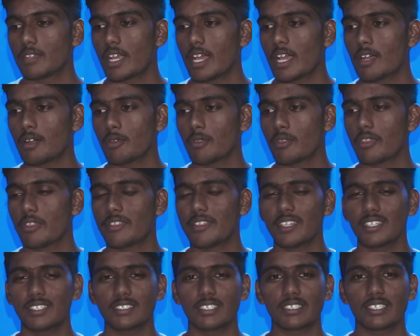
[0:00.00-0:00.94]
Now
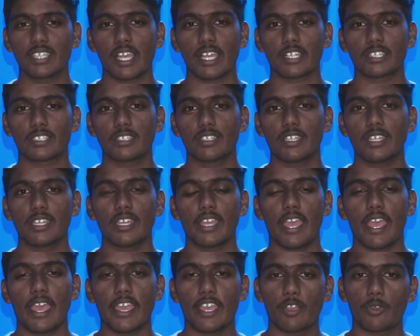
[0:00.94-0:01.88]
this is
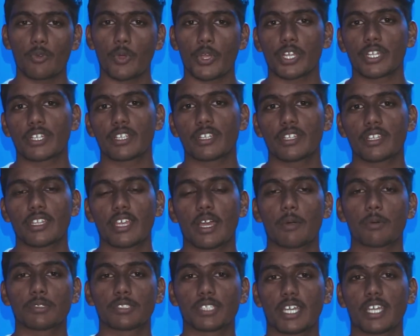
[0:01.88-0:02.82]
actually a question
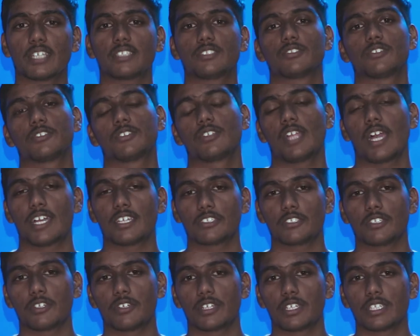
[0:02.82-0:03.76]
that was answered
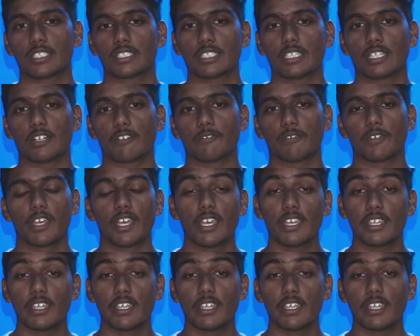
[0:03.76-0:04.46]
last year itself.